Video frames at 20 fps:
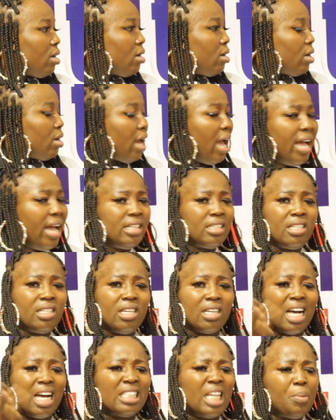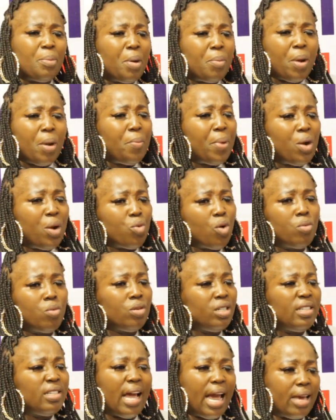And see, Casa Baby Ben,
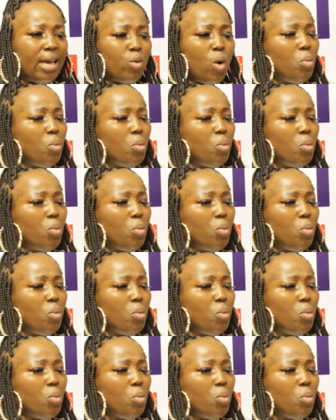woman die.